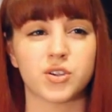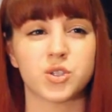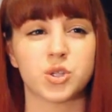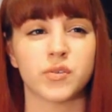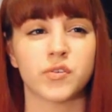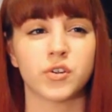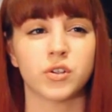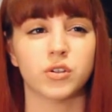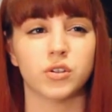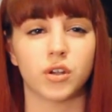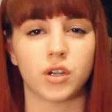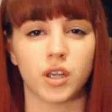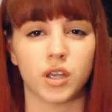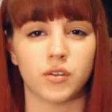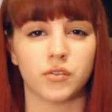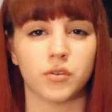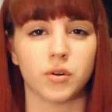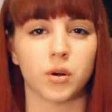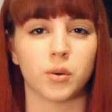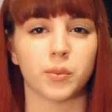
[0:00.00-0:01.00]
So if you're
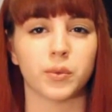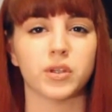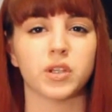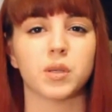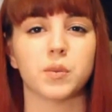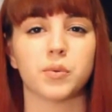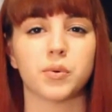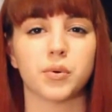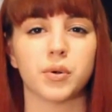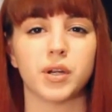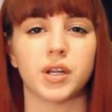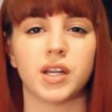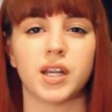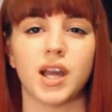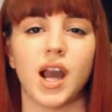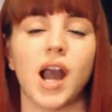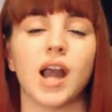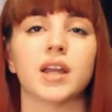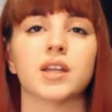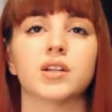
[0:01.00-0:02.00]
looking for a really pretty
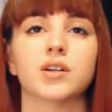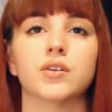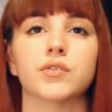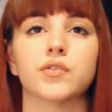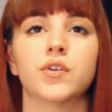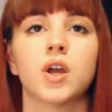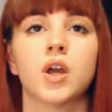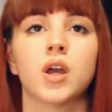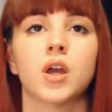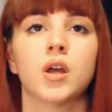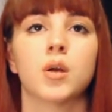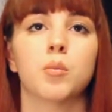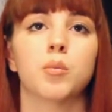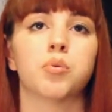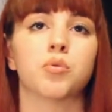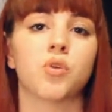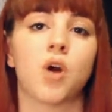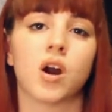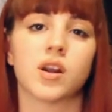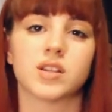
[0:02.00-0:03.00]
kind of
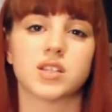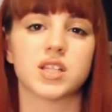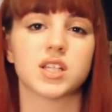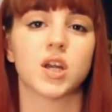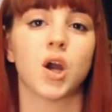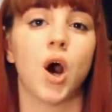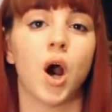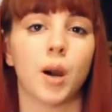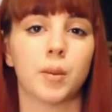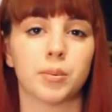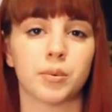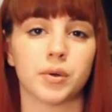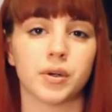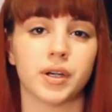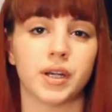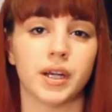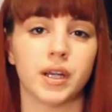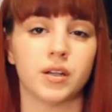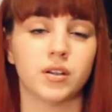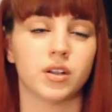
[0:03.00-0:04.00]
bronzy,
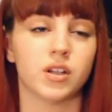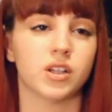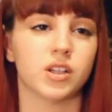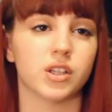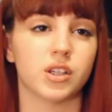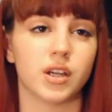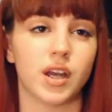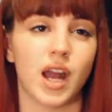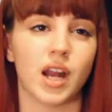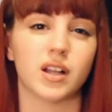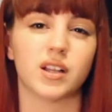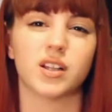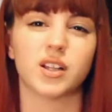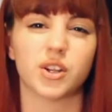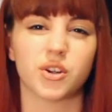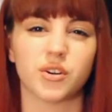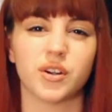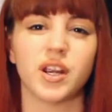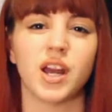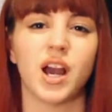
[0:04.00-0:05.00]
coppery, kind of
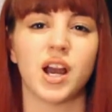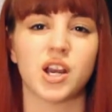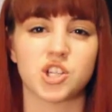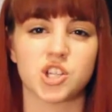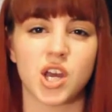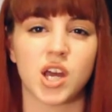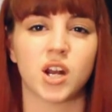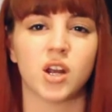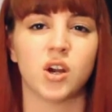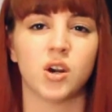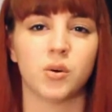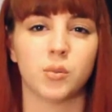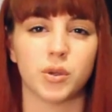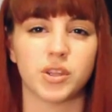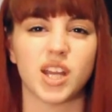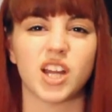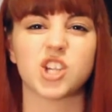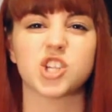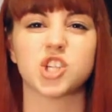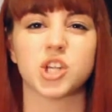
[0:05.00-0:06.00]
glittery eyeshadow
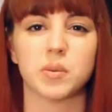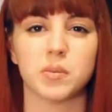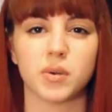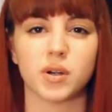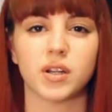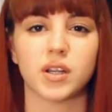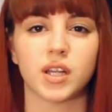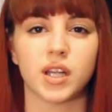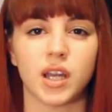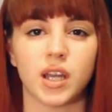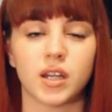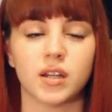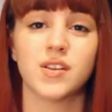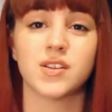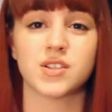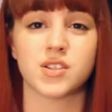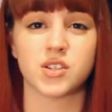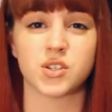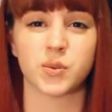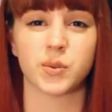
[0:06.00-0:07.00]
with that shimmer in it,
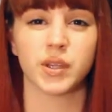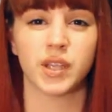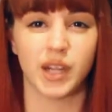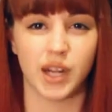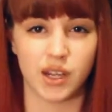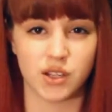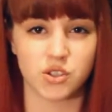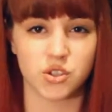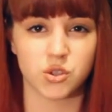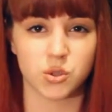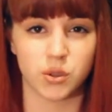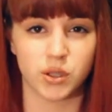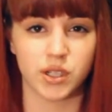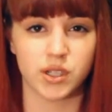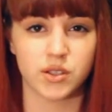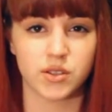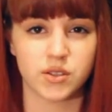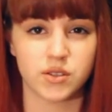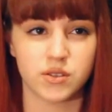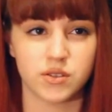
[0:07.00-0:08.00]
this is a really nice
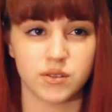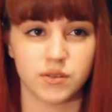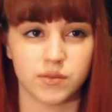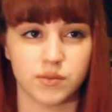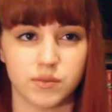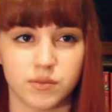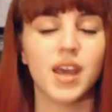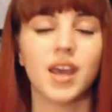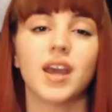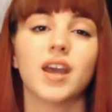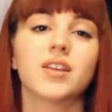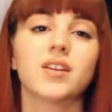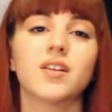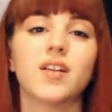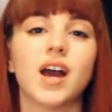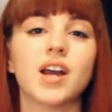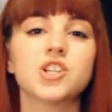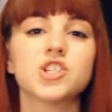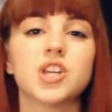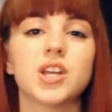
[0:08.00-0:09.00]
choice. And the
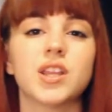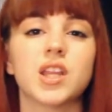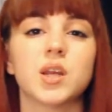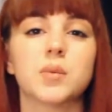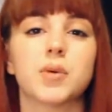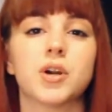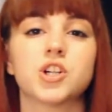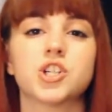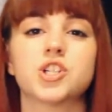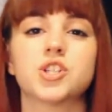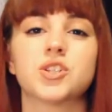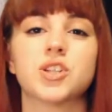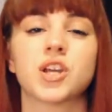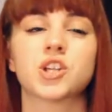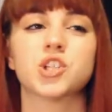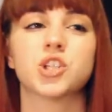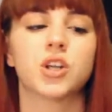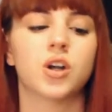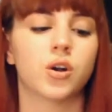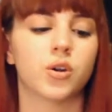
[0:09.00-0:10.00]
last shade that I purchased is
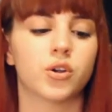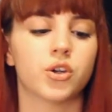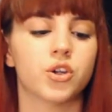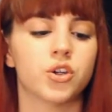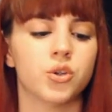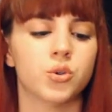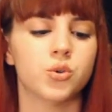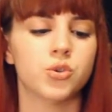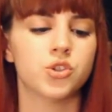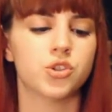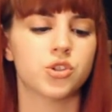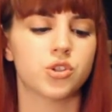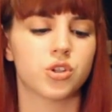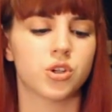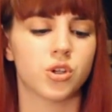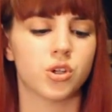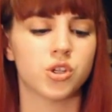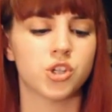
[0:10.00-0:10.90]
actually called Koosh.